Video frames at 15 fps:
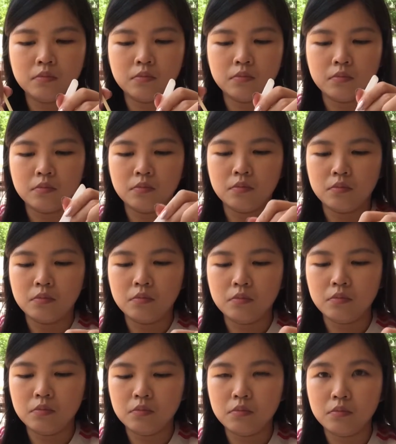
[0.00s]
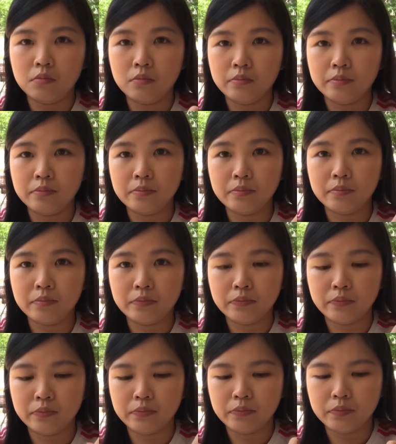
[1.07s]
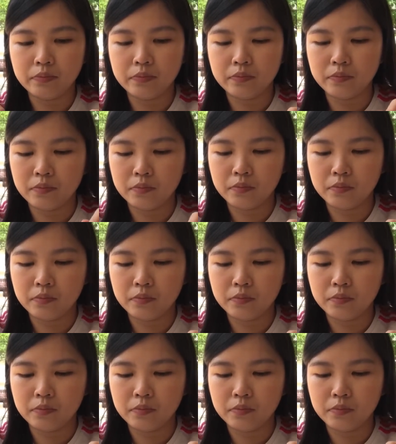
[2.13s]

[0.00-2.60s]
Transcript: (silence)